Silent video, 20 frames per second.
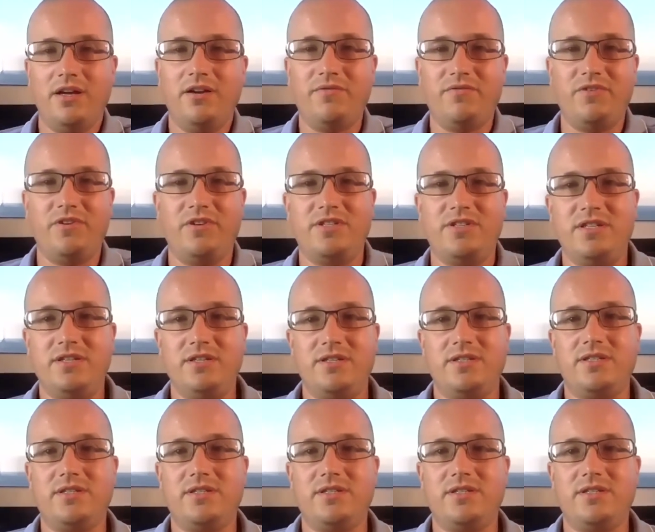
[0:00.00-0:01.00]

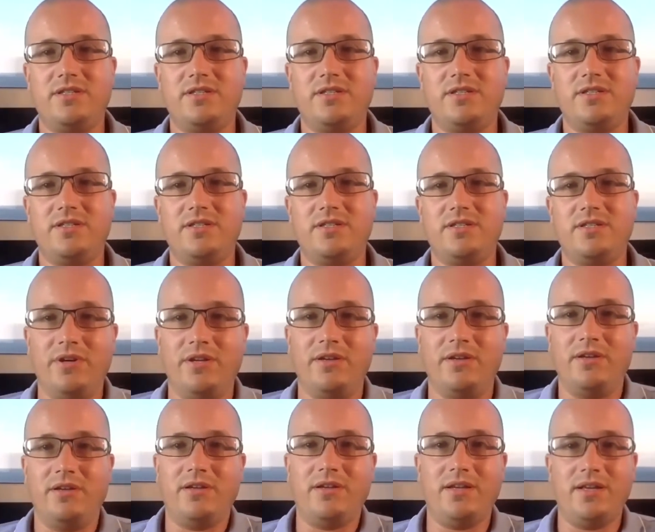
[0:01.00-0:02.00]
versus
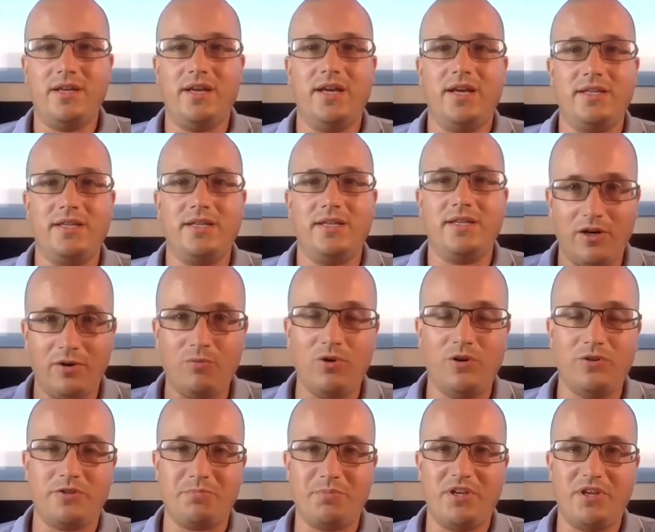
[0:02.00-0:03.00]
Bitcoin as our
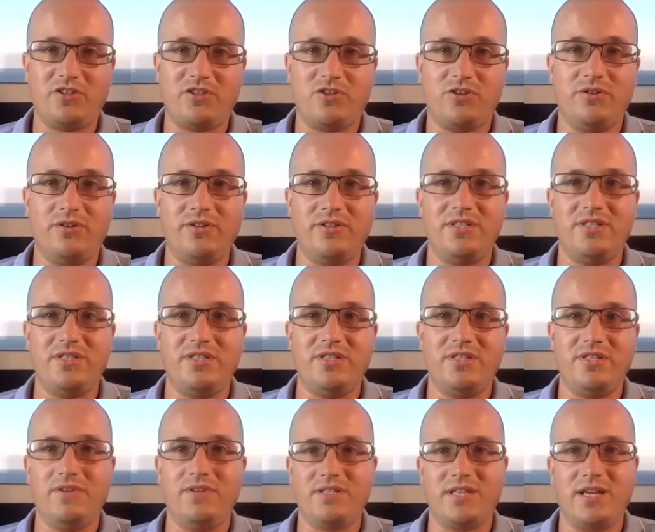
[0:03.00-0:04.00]
world's best shot at
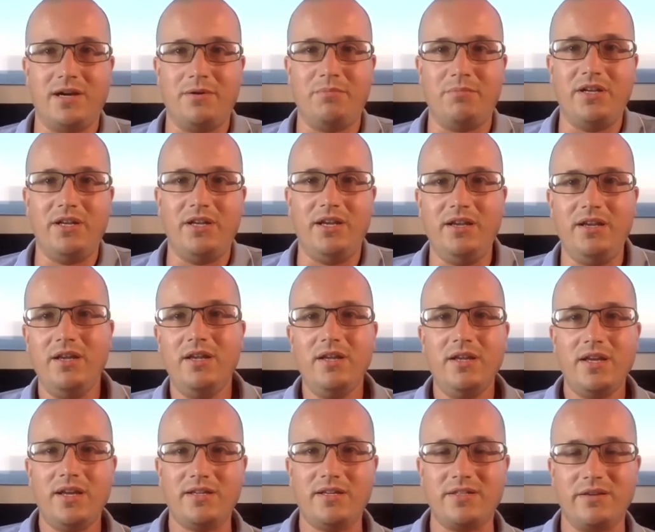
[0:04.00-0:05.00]
receiving sound money,
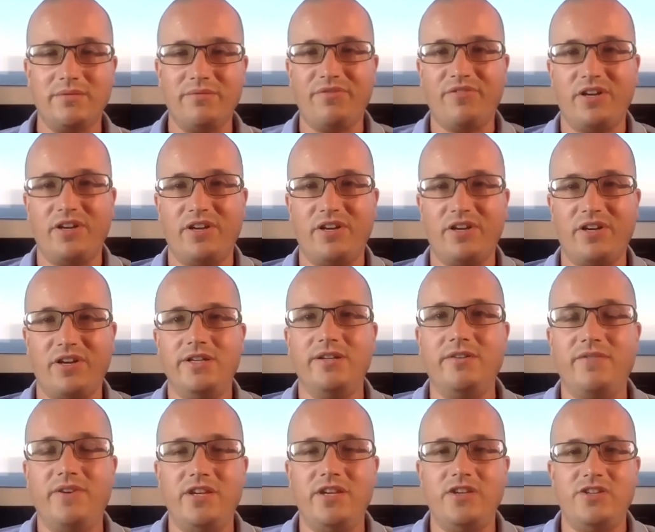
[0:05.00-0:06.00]
and some financial
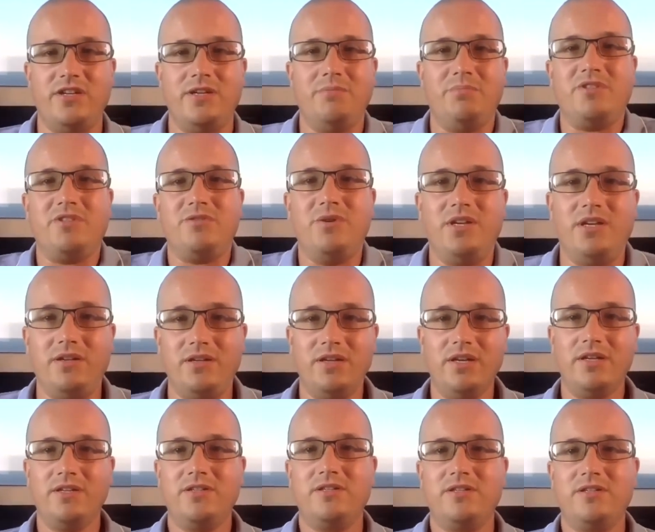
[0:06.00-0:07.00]
innovation in between
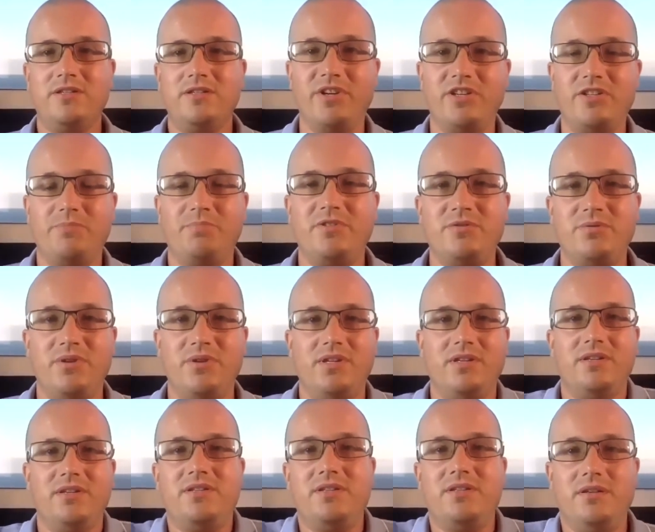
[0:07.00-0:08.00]
to bridge between
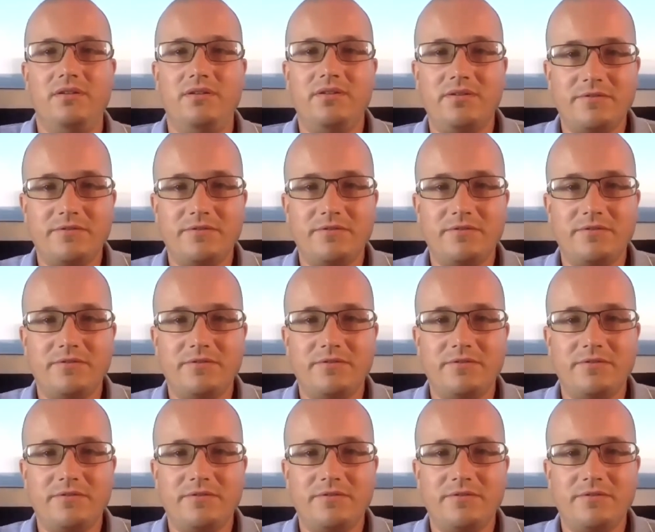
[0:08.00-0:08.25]
the two.